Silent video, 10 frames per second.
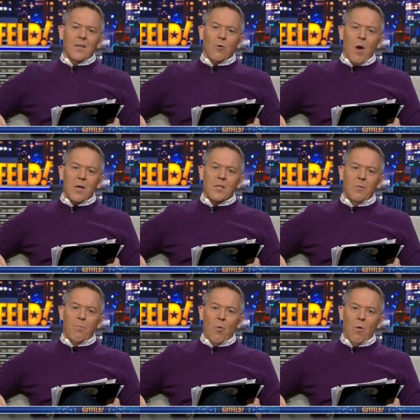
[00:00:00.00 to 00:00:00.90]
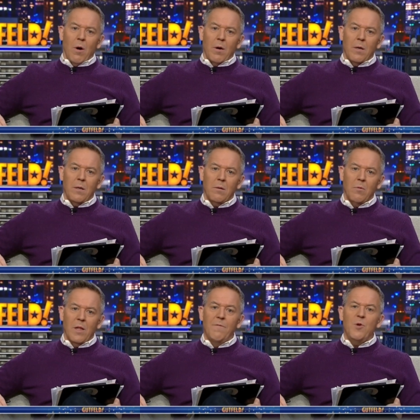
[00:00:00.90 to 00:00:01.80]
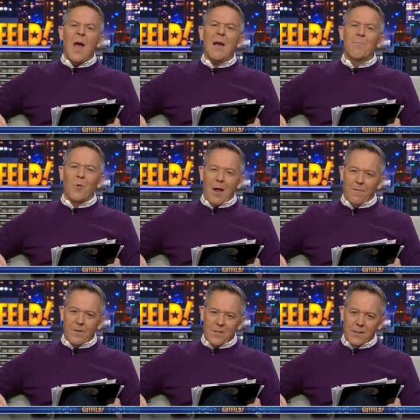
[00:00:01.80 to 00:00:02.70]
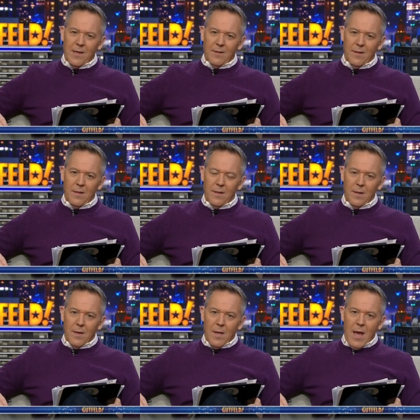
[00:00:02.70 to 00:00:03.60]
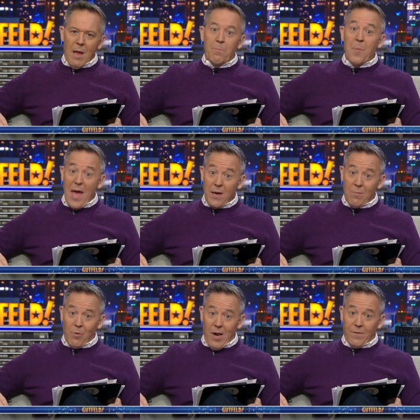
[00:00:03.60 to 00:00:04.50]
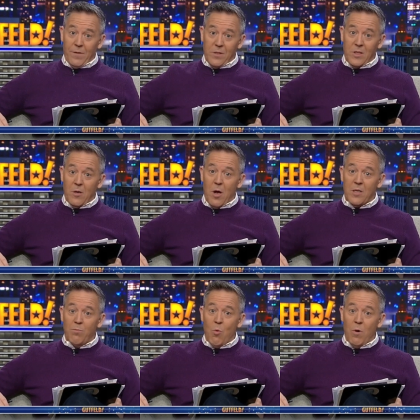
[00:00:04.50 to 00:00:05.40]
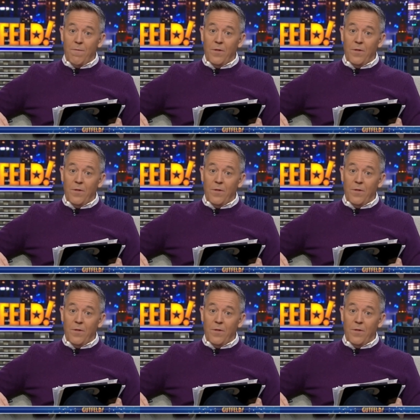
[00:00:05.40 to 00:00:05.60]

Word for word: it across the board? Well, have you had breakfast lately? At bed and breakfast, it costs more